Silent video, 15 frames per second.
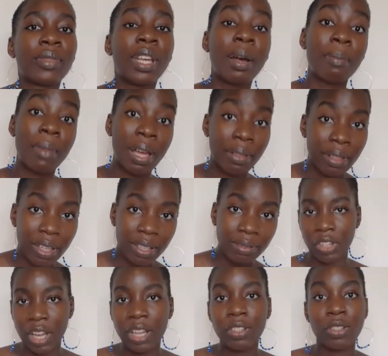a mother,
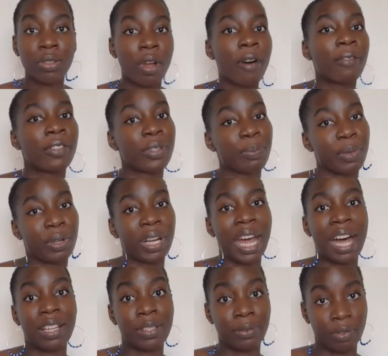church has offered to build a
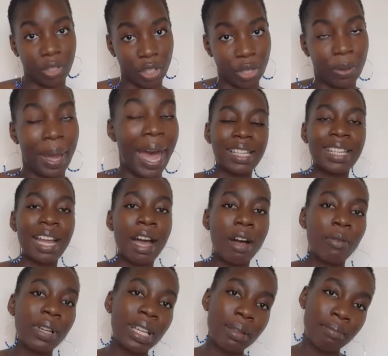house for you.
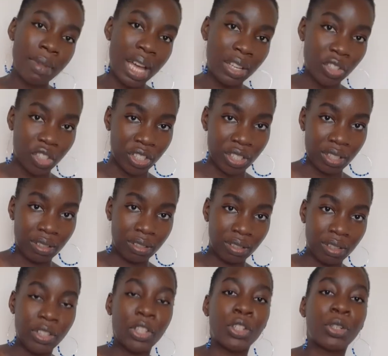Now imagine
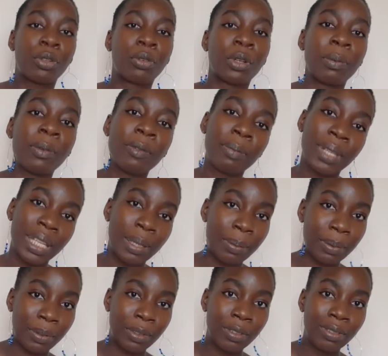that a group of
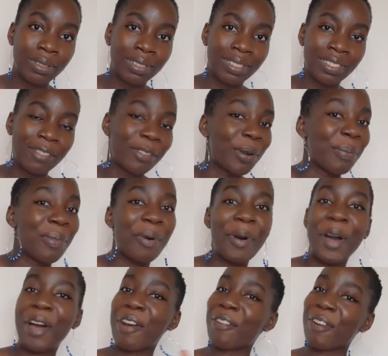people from
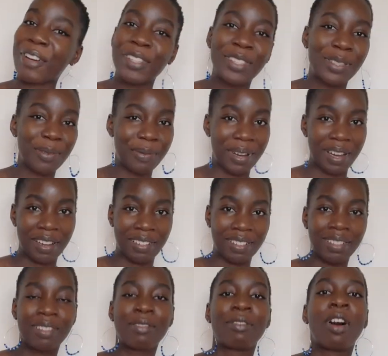across the
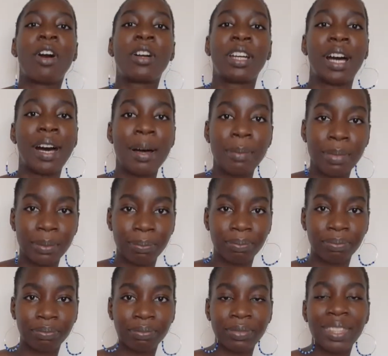world rock up,
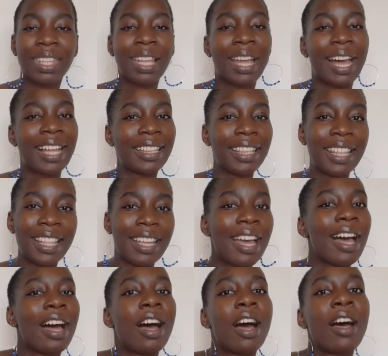and
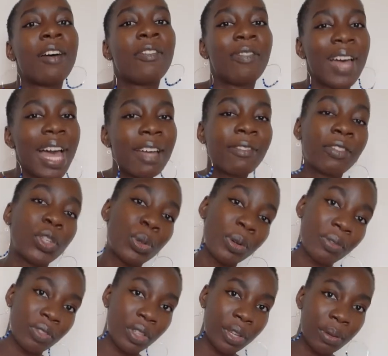a fair few
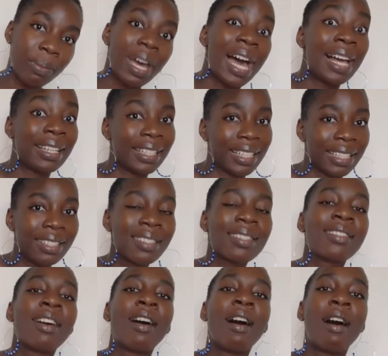of them at
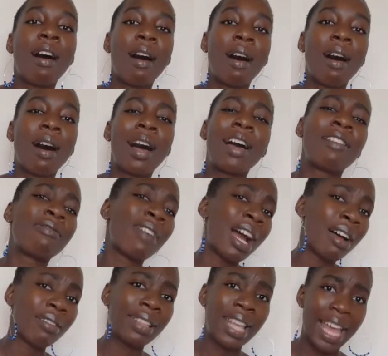least are
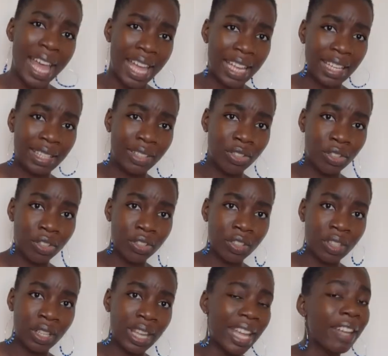around the age,
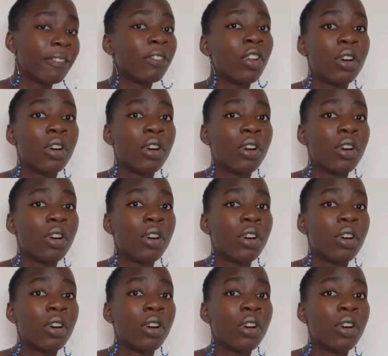if